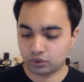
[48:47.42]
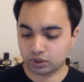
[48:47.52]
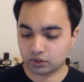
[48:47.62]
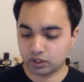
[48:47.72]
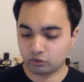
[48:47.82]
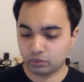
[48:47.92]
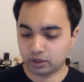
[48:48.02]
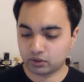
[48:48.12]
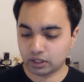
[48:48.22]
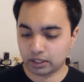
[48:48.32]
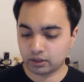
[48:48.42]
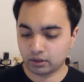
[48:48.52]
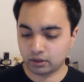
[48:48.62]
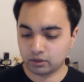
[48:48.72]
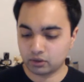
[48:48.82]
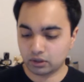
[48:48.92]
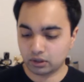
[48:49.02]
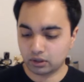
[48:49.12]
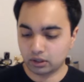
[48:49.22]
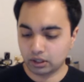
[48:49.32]
Just give me a second.
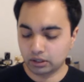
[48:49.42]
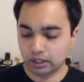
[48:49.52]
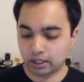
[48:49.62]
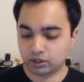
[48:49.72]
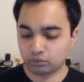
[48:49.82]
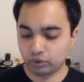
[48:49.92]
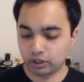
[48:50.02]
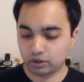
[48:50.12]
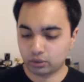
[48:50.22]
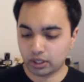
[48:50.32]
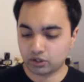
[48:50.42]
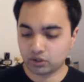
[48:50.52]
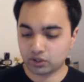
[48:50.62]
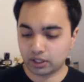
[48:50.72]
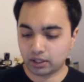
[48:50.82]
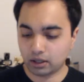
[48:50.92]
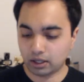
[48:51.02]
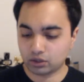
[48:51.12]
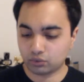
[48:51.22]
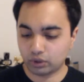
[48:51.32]
Yeah, some really good questions in here,
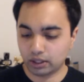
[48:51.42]
guys.